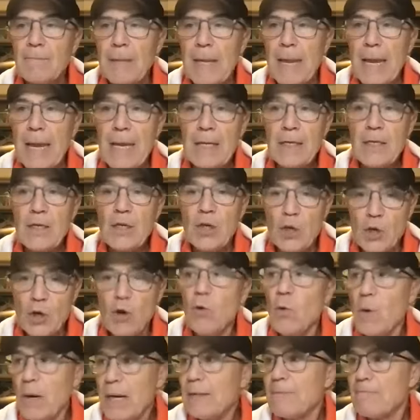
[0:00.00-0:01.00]
And you know
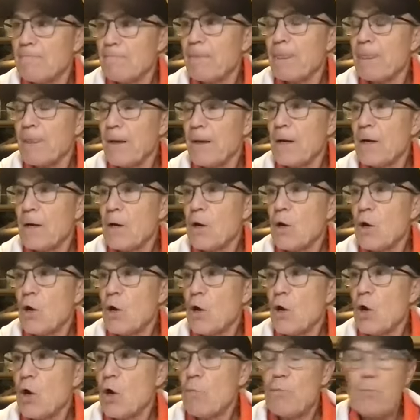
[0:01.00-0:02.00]
what?
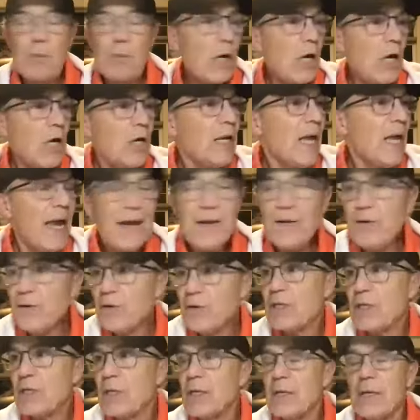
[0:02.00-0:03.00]
Paul
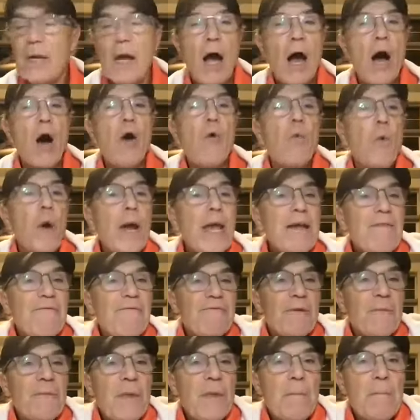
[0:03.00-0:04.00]
Henderson away
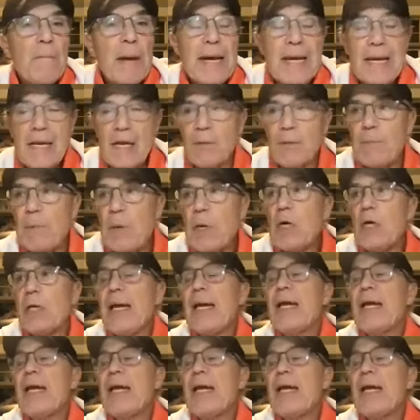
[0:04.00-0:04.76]
from the mic, Paul